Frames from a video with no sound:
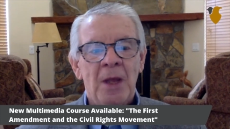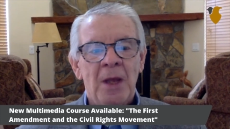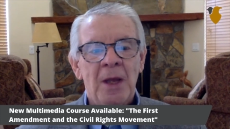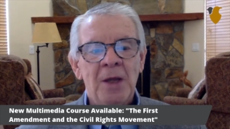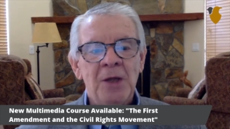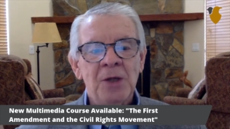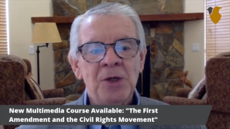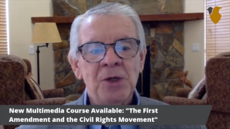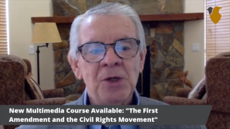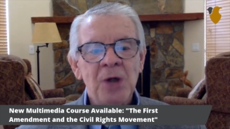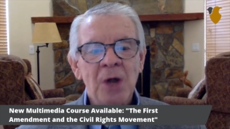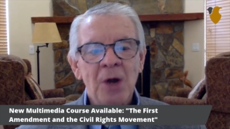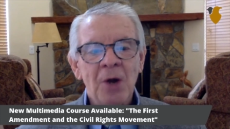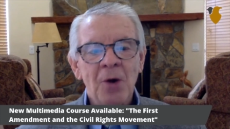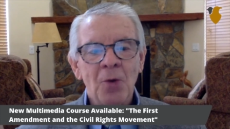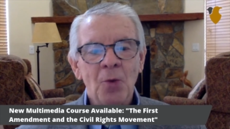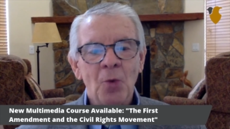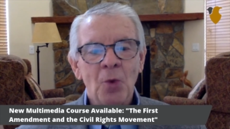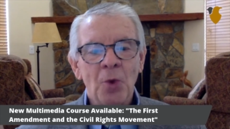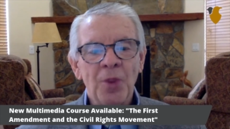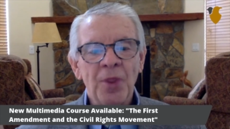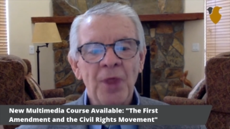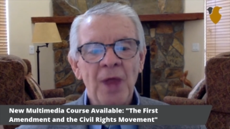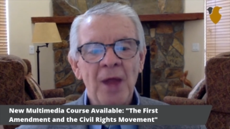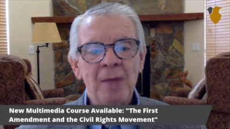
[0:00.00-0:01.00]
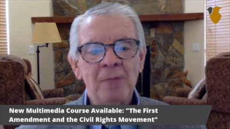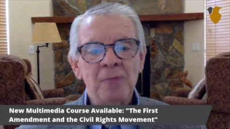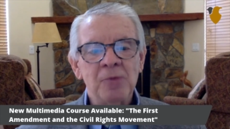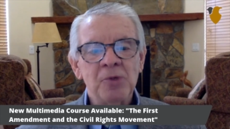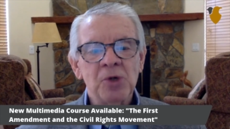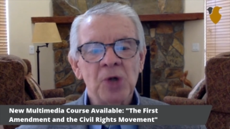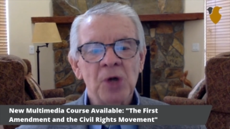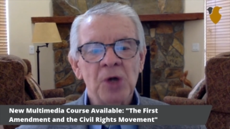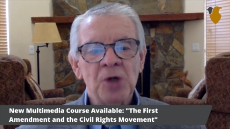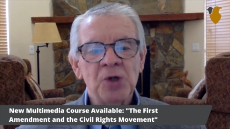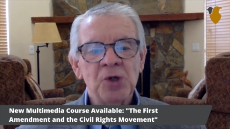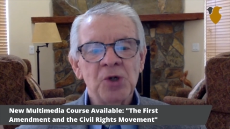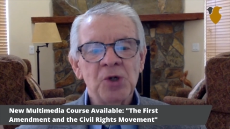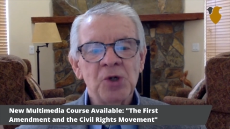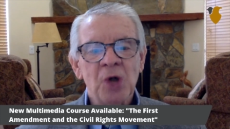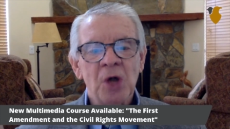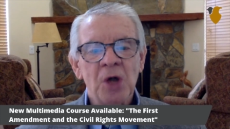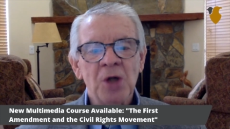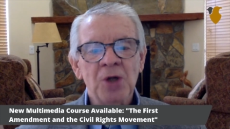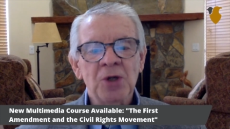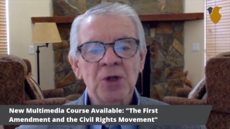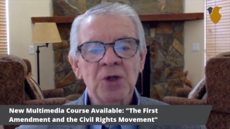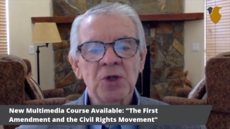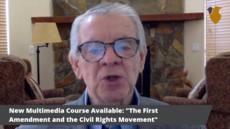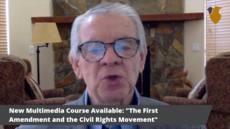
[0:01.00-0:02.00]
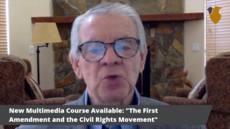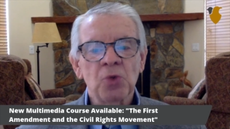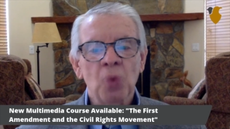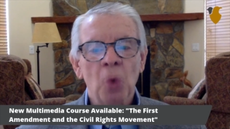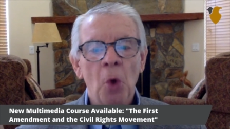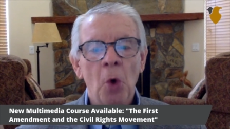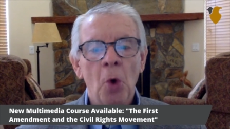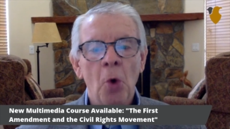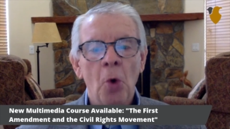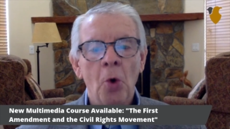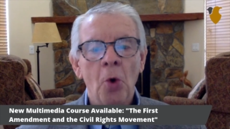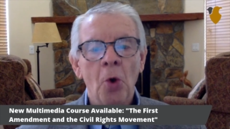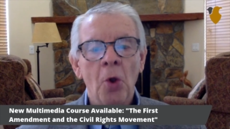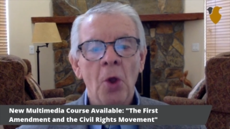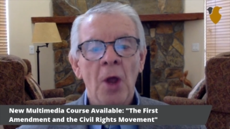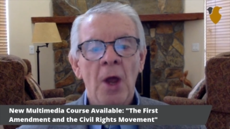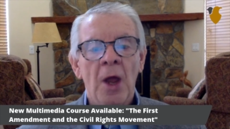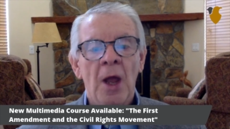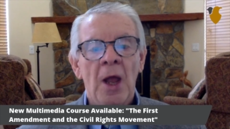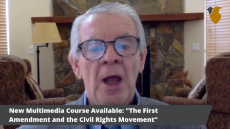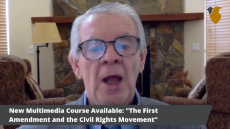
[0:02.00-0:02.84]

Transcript: He shared with them Judge Johnson's role